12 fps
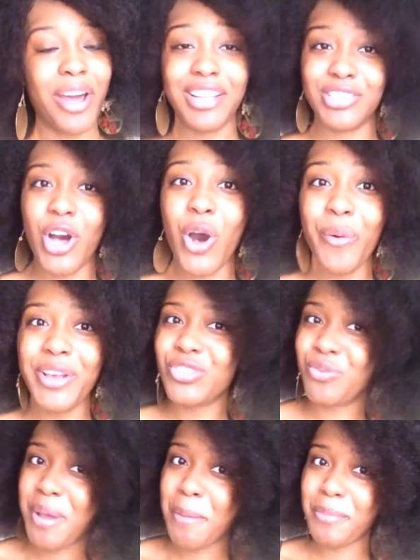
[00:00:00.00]
And as always,
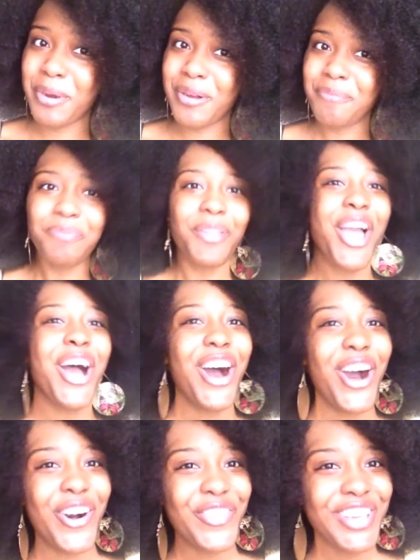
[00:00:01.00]
remember,
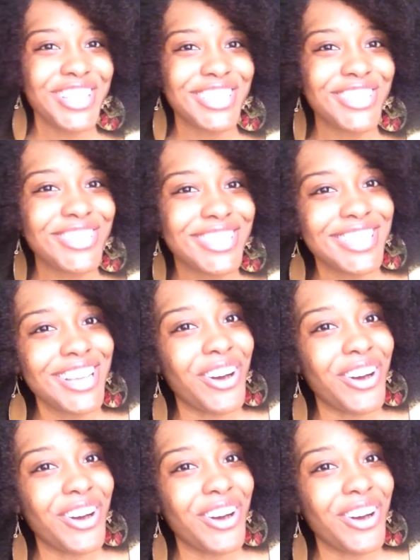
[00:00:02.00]
all things cutesy,